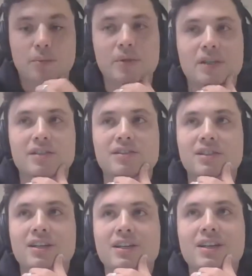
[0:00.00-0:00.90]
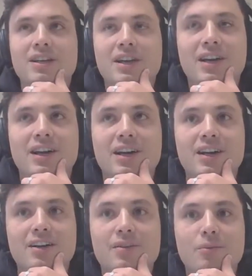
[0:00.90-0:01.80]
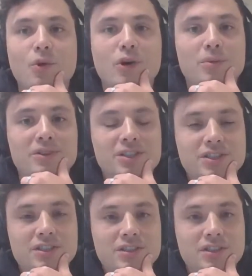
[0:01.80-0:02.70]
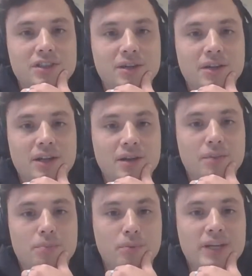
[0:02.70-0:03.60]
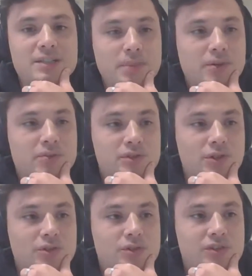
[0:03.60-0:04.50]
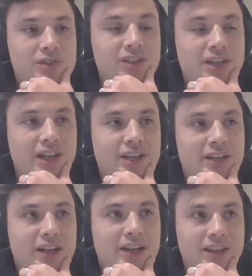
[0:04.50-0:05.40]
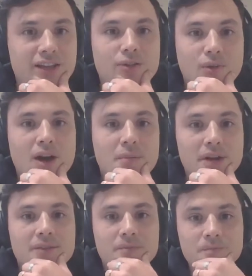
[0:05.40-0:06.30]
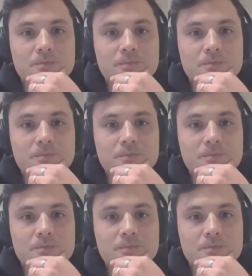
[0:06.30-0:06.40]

top of this, more competition, it breeds better results. And I think you're right, man.